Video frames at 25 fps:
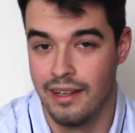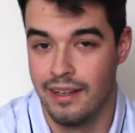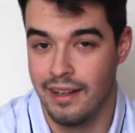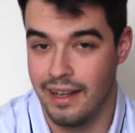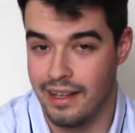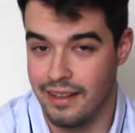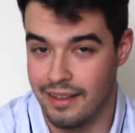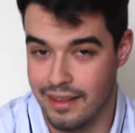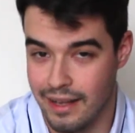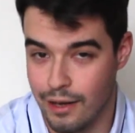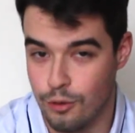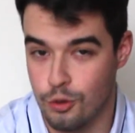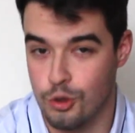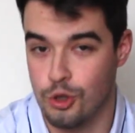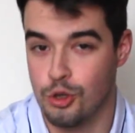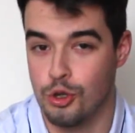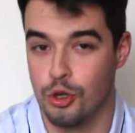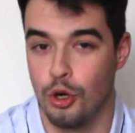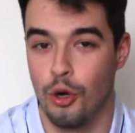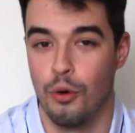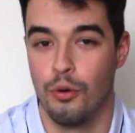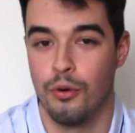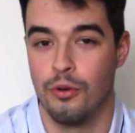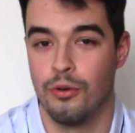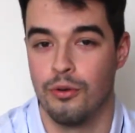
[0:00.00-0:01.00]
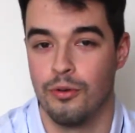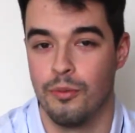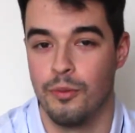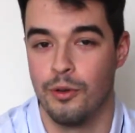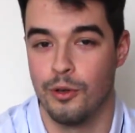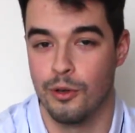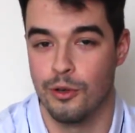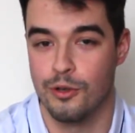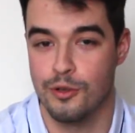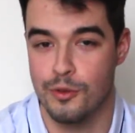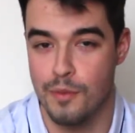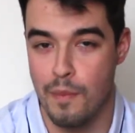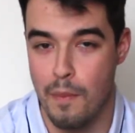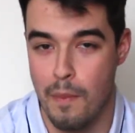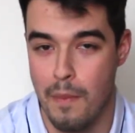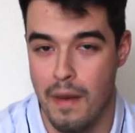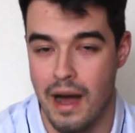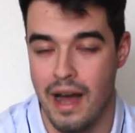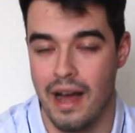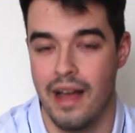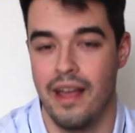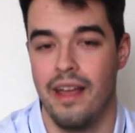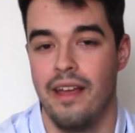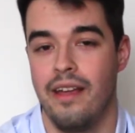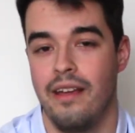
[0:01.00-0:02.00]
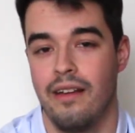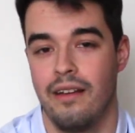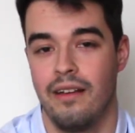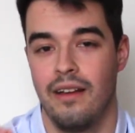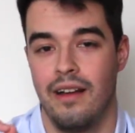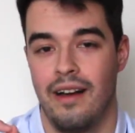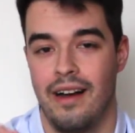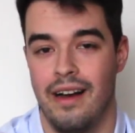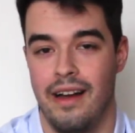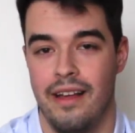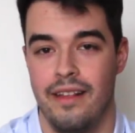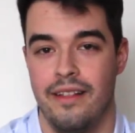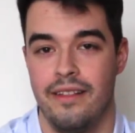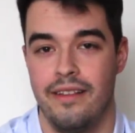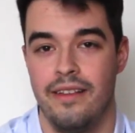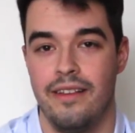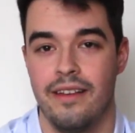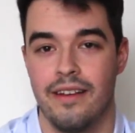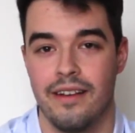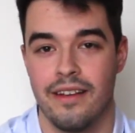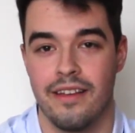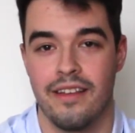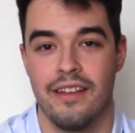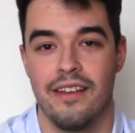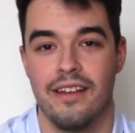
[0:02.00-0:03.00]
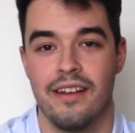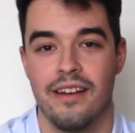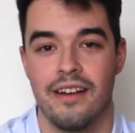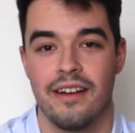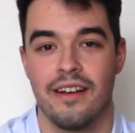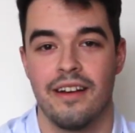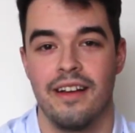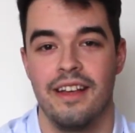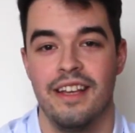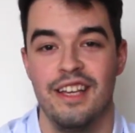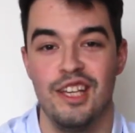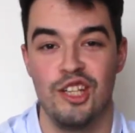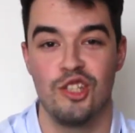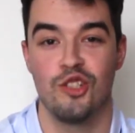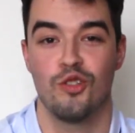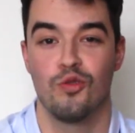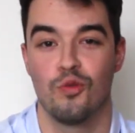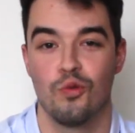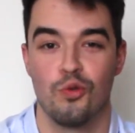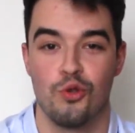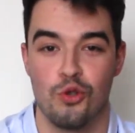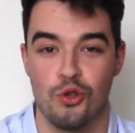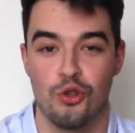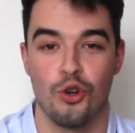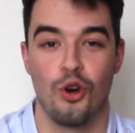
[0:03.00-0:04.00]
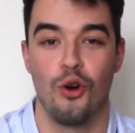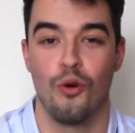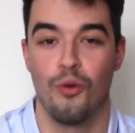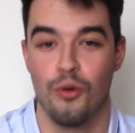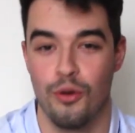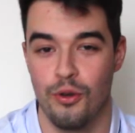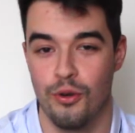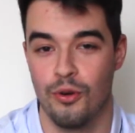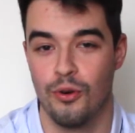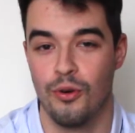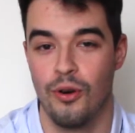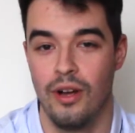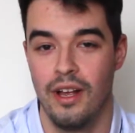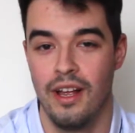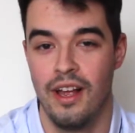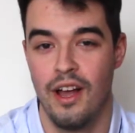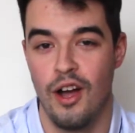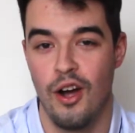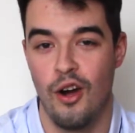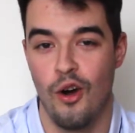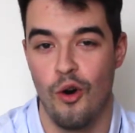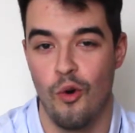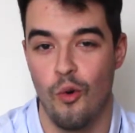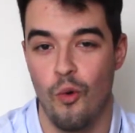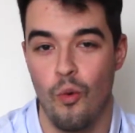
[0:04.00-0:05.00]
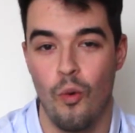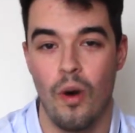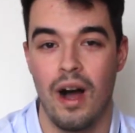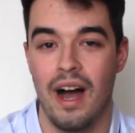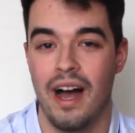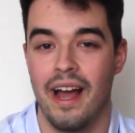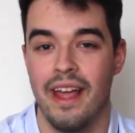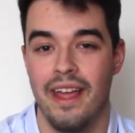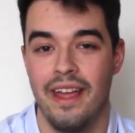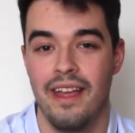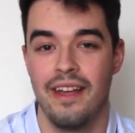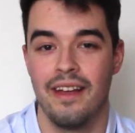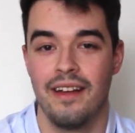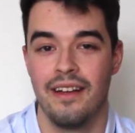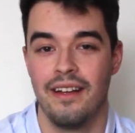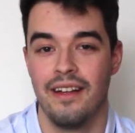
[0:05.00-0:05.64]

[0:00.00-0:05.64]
And I'll show you, because my idea here is to show you why